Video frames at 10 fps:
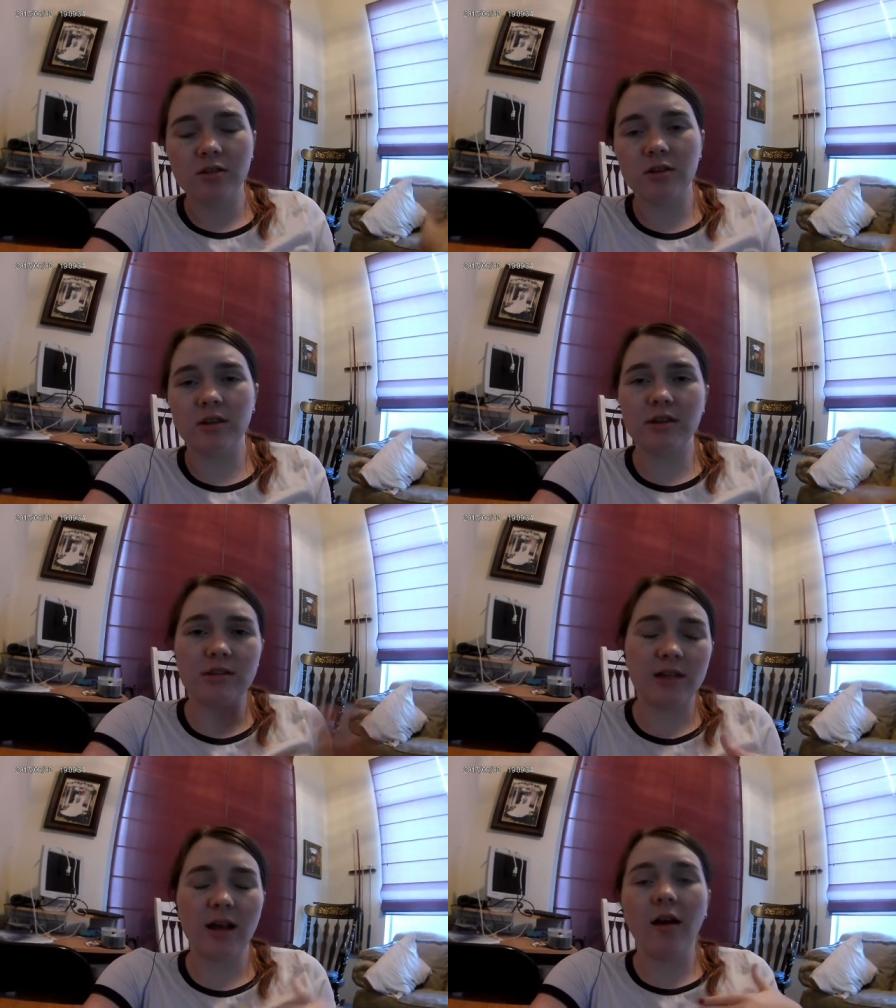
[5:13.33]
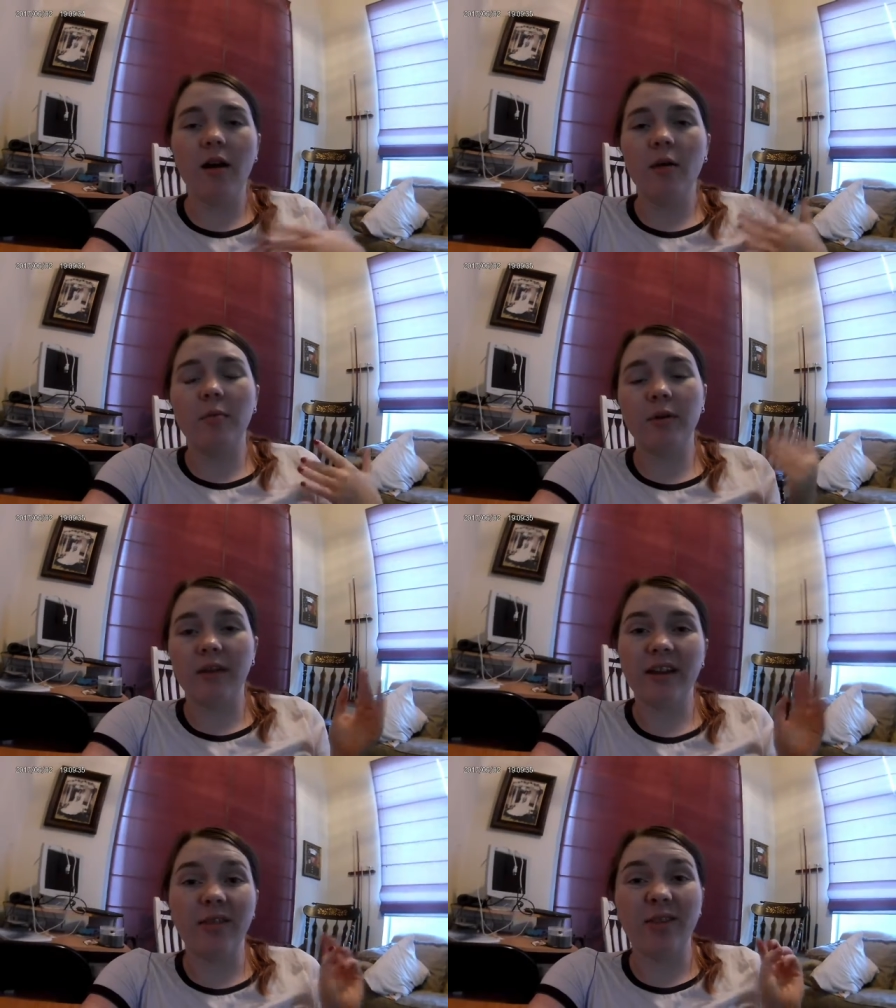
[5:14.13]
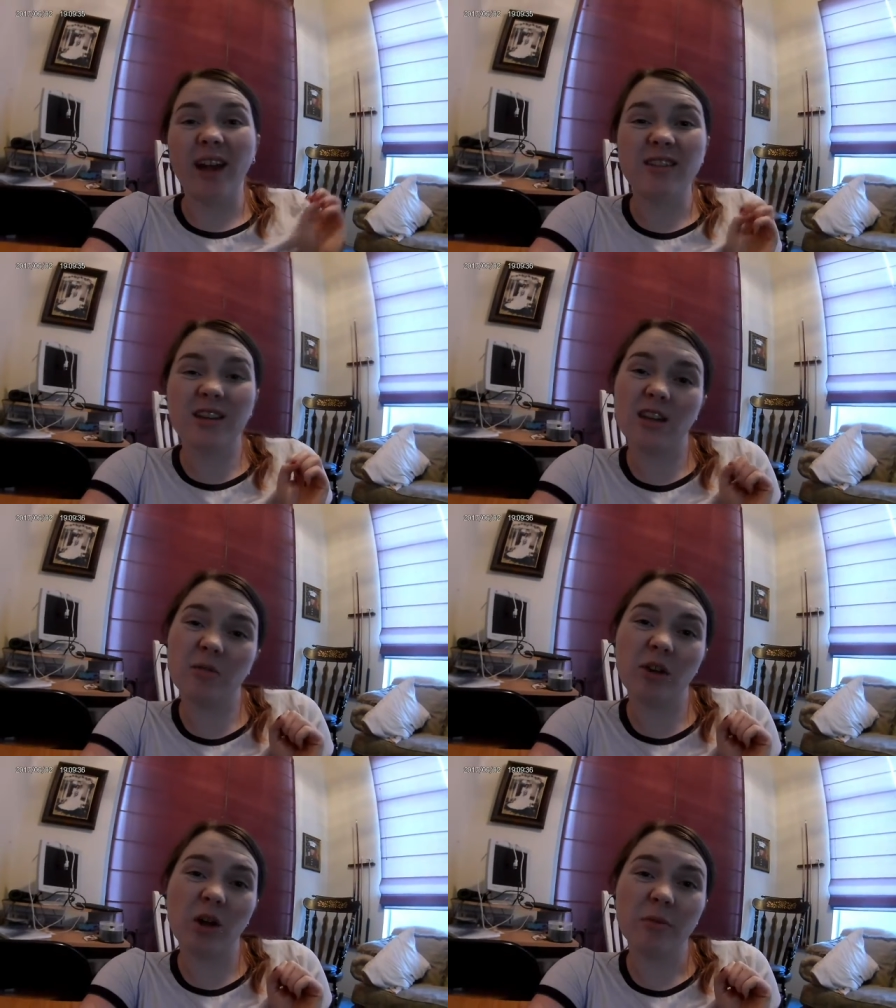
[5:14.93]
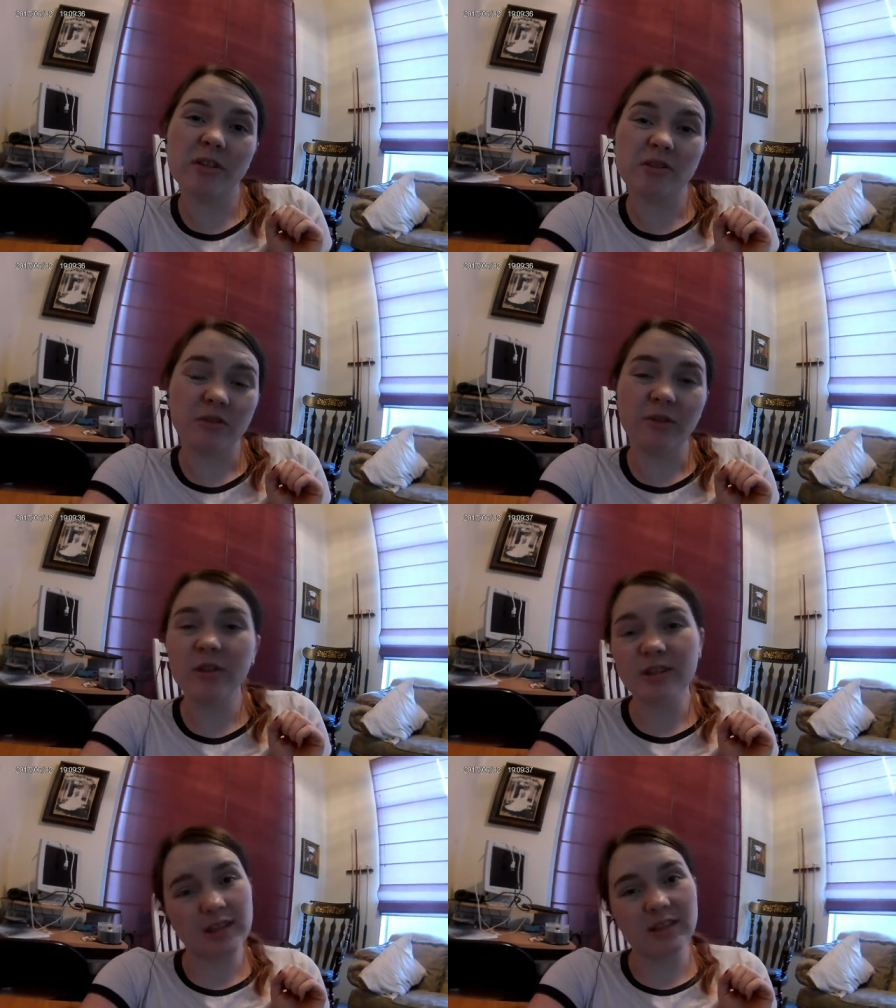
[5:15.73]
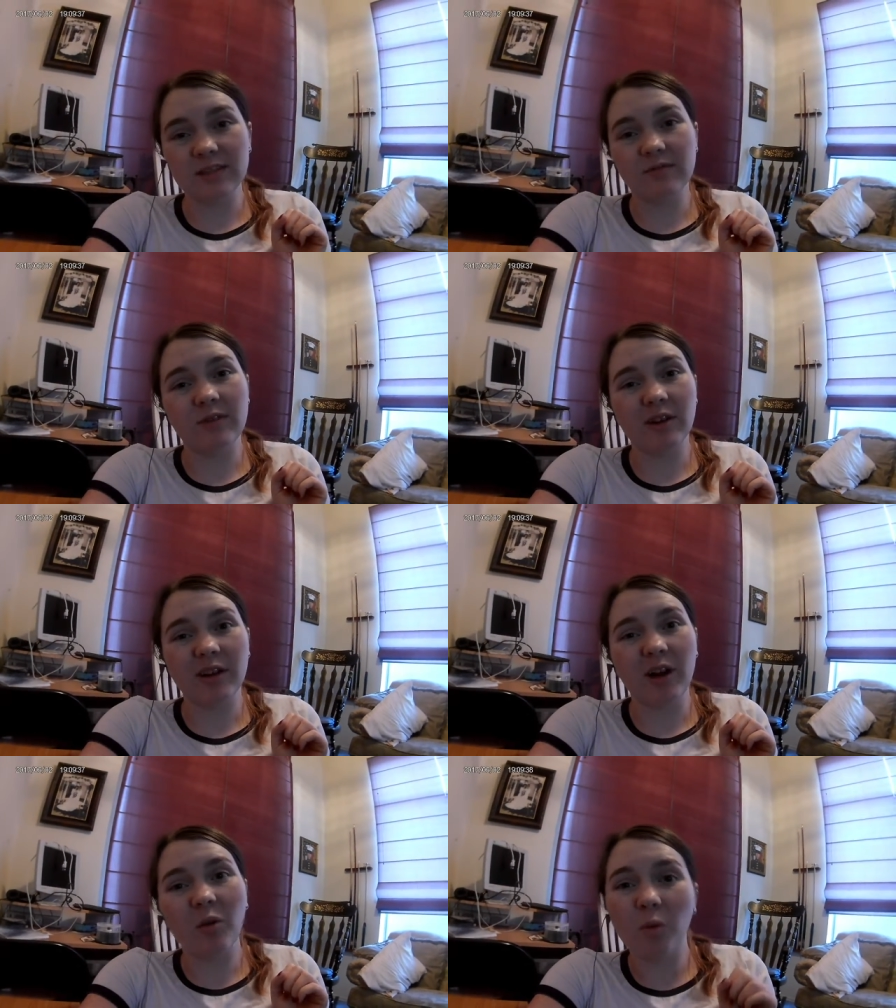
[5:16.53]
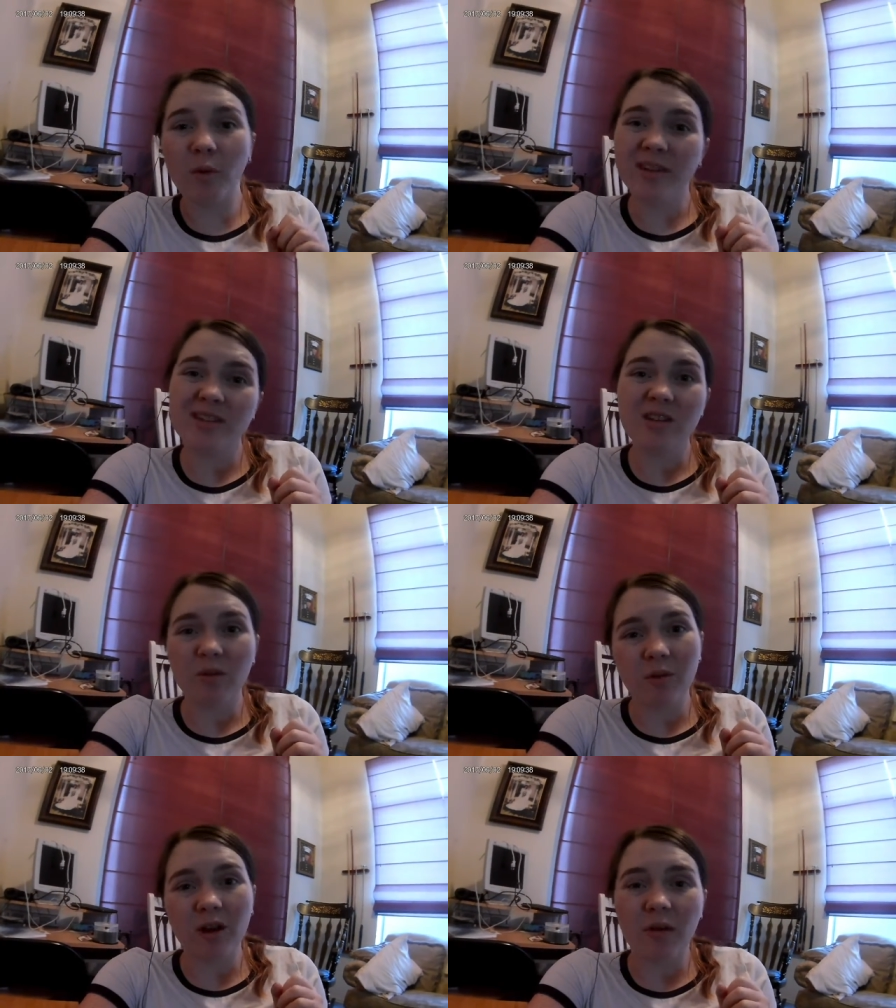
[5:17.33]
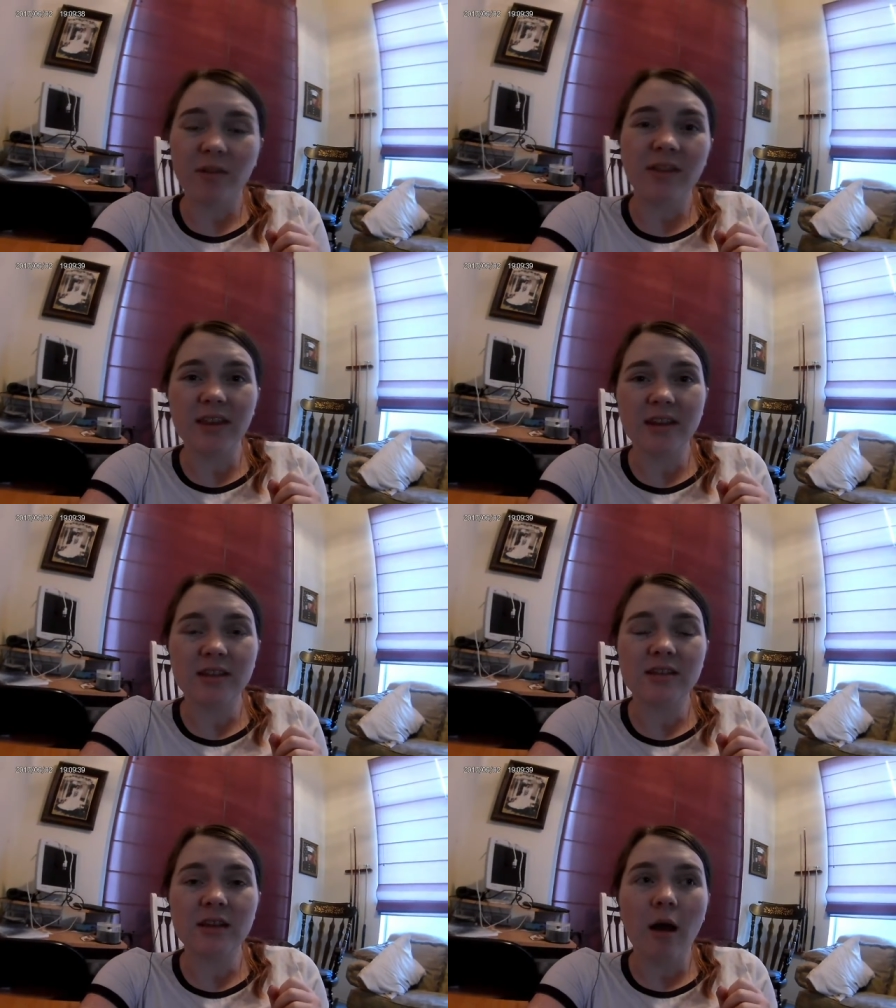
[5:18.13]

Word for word: so you can see that. But like that's gonna be our mystery for the season, figuring out what's going on with this.